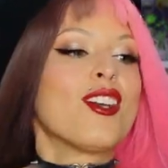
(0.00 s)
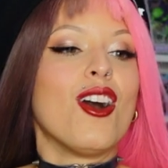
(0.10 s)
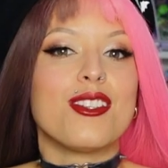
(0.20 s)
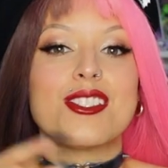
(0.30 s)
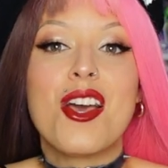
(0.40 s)

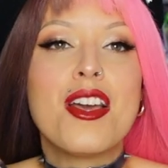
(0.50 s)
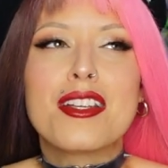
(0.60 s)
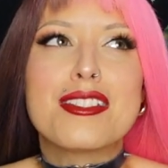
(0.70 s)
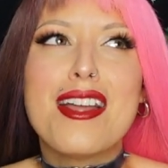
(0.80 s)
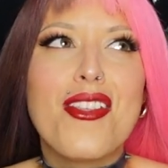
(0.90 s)
dolls,
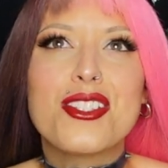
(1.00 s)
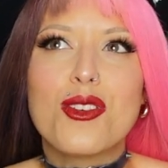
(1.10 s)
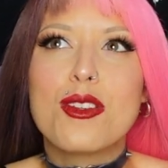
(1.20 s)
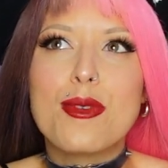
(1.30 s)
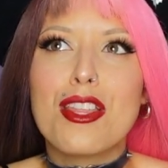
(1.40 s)
because now that's
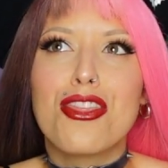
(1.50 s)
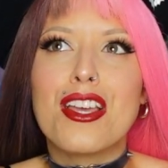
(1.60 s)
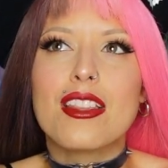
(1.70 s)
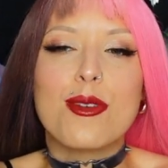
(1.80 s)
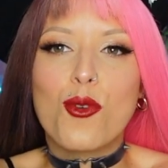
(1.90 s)
going to be a
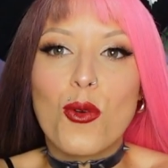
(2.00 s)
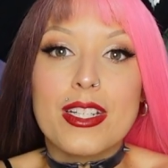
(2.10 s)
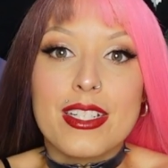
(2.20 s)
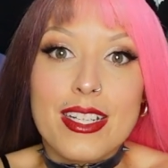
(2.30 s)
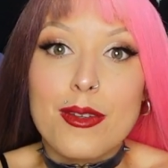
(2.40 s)
thing that I'm going
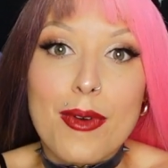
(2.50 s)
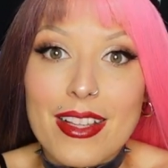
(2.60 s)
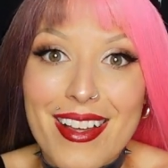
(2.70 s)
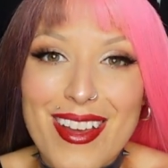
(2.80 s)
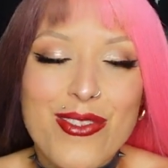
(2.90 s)
to need in my
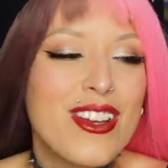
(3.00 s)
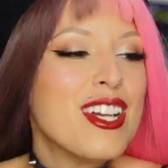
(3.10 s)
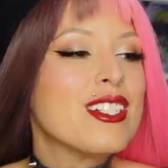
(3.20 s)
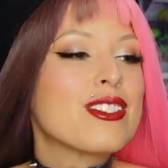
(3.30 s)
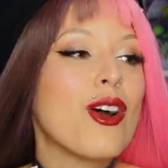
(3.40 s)
life.
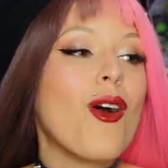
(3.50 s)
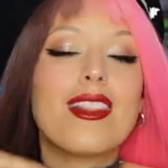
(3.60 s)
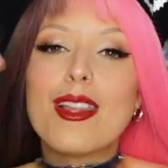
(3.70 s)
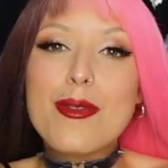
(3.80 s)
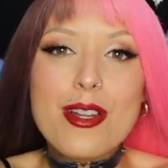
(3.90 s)
So
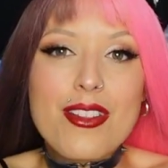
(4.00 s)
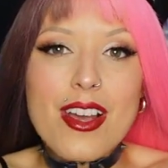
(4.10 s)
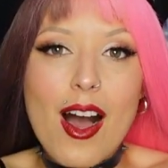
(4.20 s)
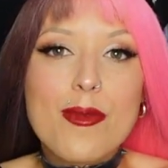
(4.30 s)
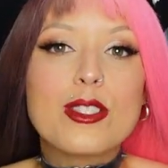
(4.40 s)
let me know in the
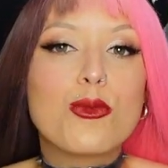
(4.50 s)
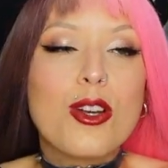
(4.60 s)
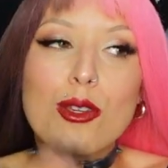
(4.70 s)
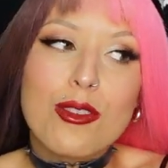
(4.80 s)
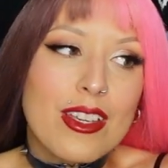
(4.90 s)
comments
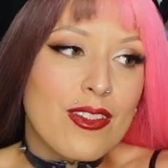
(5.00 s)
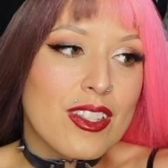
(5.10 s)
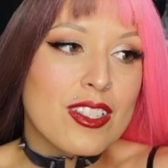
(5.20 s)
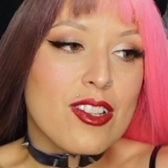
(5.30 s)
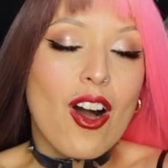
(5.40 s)
what you think of
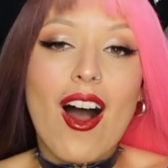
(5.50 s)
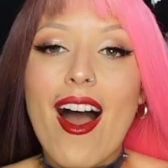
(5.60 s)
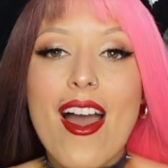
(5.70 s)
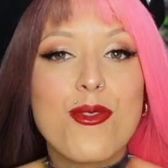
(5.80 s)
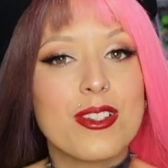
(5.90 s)
this doll.
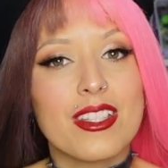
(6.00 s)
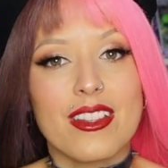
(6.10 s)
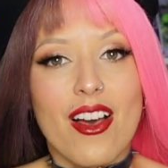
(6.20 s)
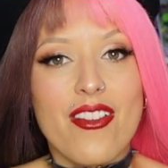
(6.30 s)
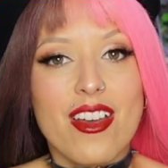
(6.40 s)
I really
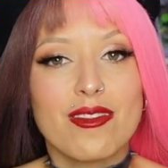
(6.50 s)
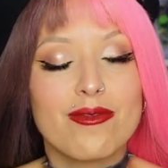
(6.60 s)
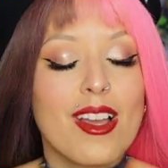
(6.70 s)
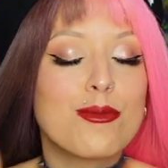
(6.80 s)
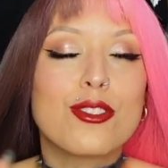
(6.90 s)
love it.
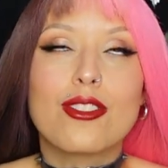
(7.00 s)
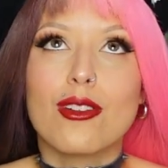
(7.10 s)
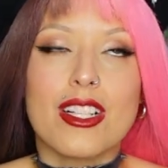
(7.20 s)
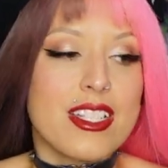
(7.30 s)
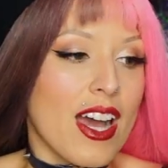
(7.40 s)
I'm so
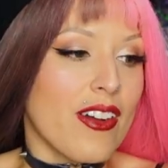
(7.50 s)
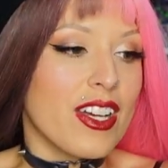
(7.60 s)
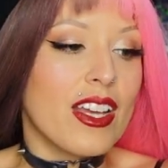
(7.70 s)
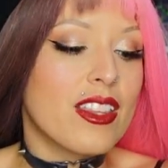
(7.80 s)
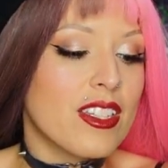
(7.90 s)
glad to have
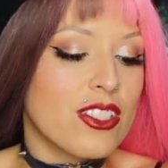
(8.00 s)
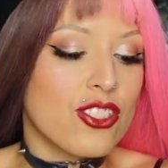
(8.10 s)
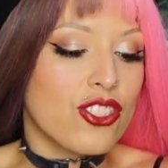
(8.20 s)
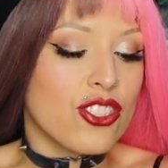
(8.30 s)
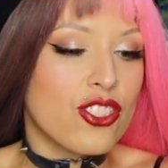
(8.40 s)
it. I think it
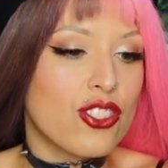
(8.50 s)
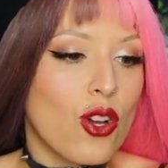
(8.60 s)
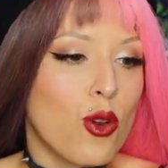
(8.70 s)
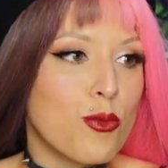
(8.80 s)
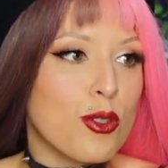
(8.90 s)
is just
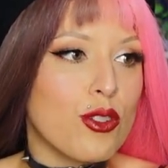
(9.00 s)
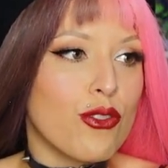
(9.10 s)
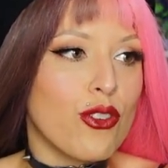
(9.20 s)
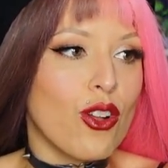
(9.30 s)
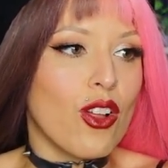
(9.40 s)
so
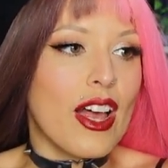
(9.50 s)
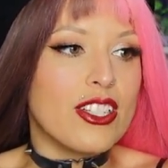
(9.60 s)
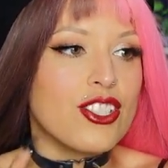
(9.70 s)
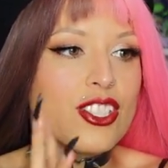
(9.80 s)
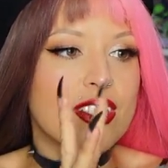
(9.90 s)
beautiful
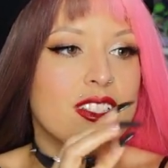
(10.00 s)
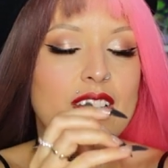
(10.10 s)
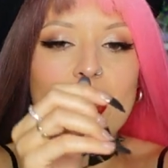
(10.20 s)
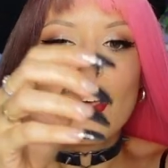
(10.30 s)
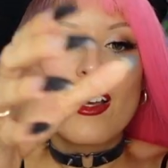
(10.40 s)
and just